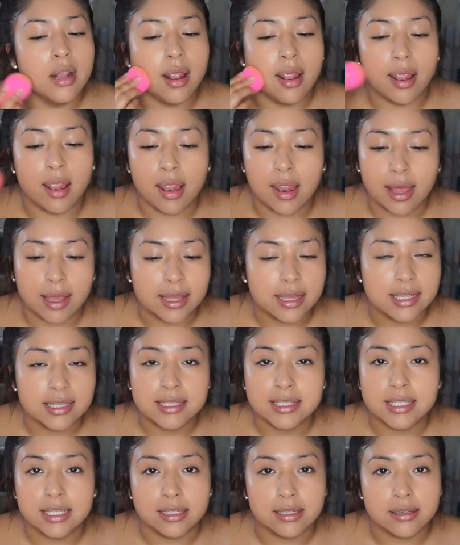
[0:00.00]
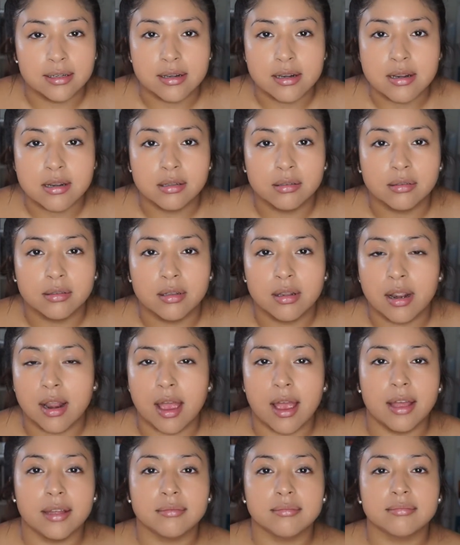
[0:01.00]
light and
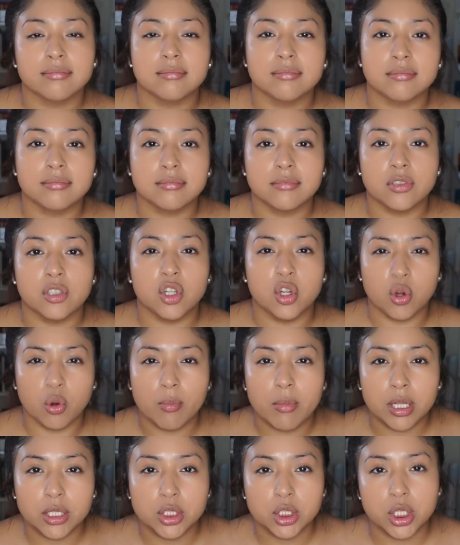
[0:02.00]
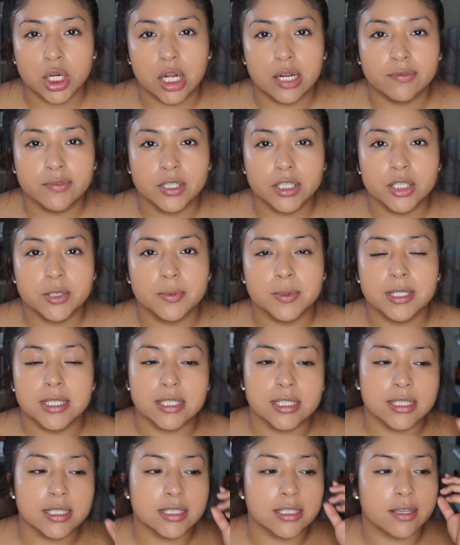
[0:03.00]
not too much coverage,
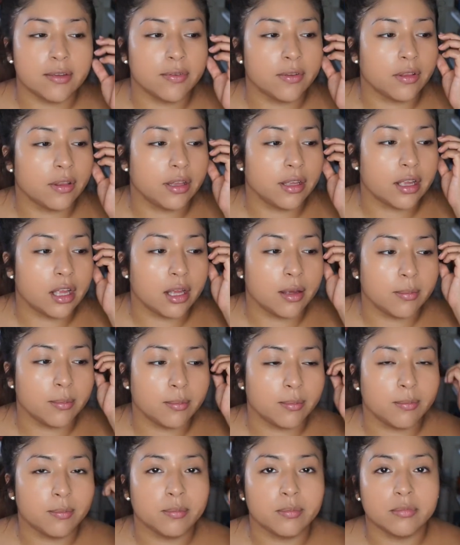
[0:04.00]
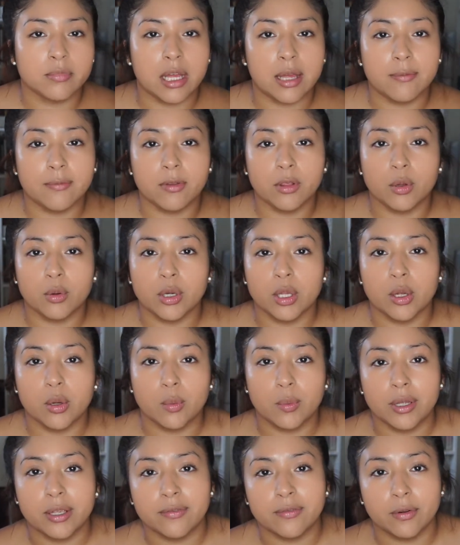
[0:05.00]
because I feel like I'm floating
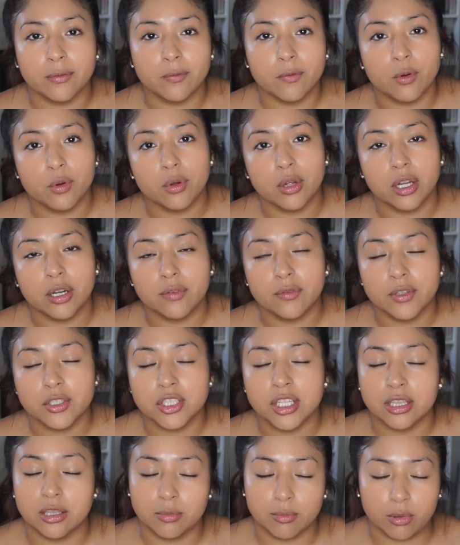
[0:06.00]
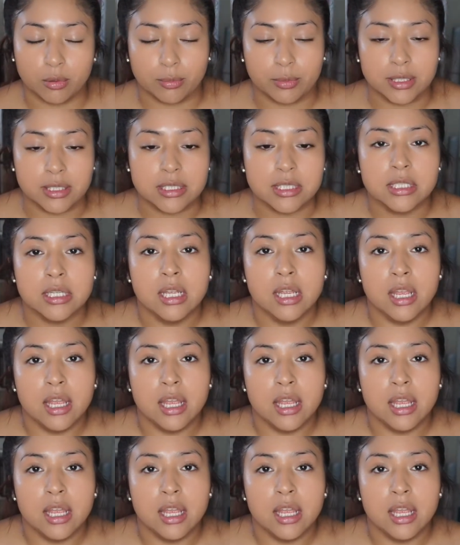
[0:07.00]
away from full coverage at the moment.